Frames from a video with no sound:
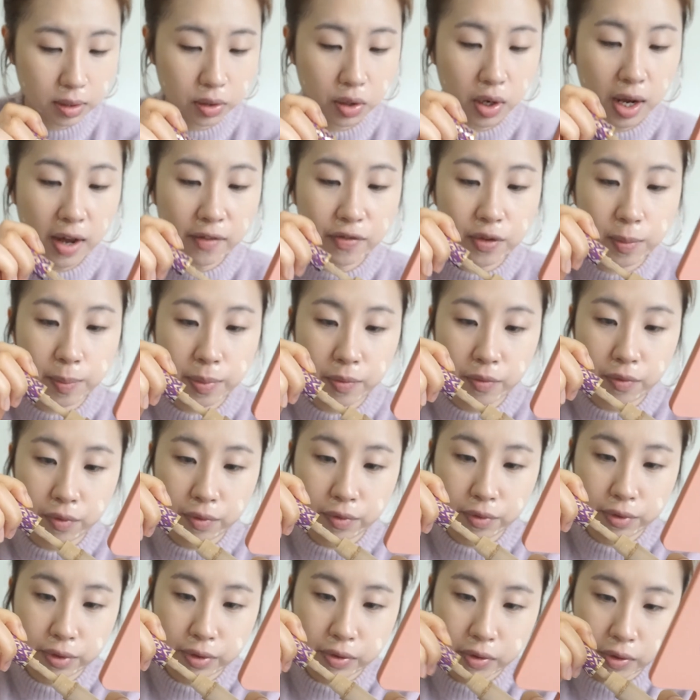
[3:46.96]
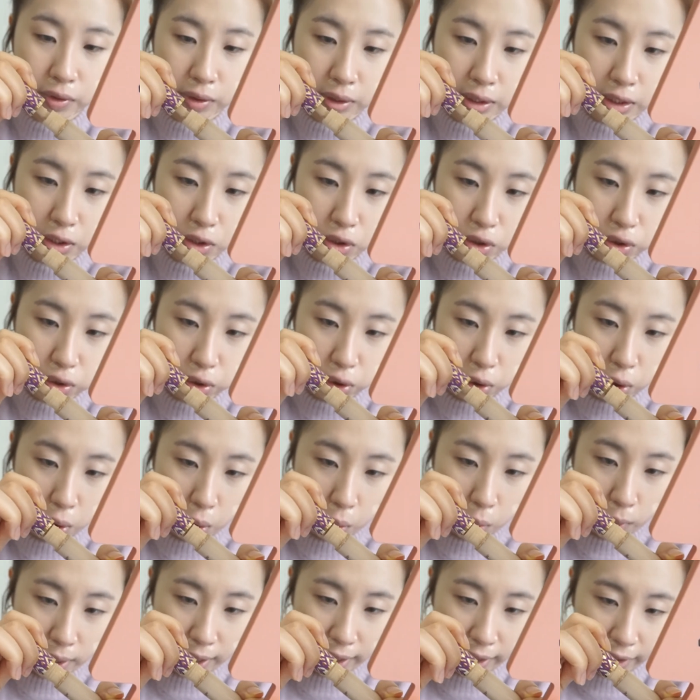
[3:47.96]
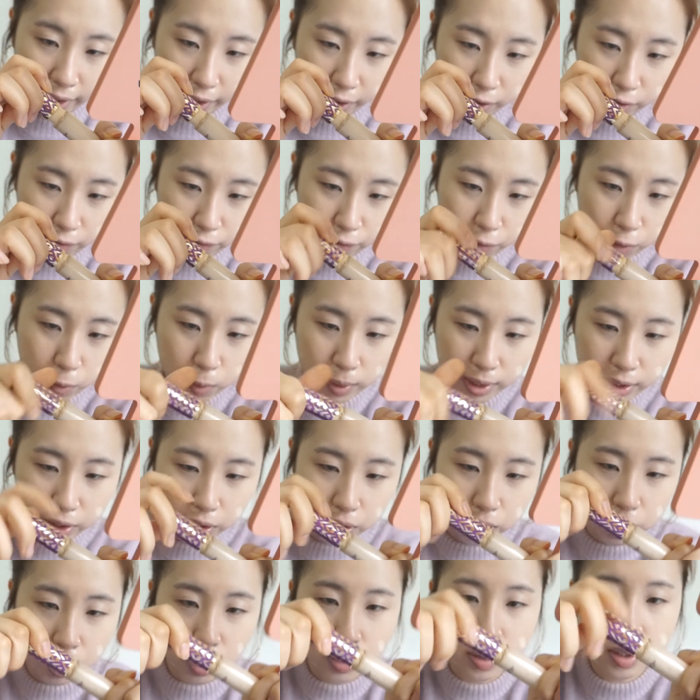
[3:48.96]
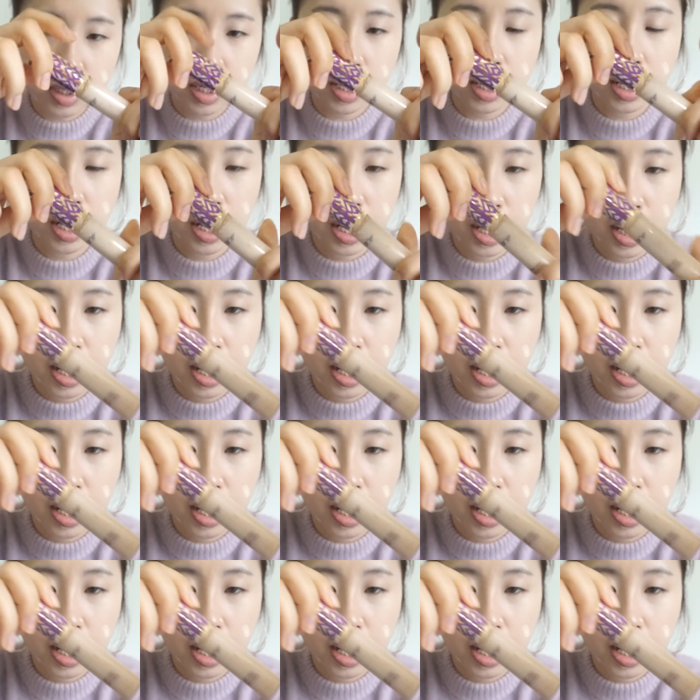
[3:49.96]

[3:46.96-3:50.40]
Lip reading: You have to be really slow and careful when you close it.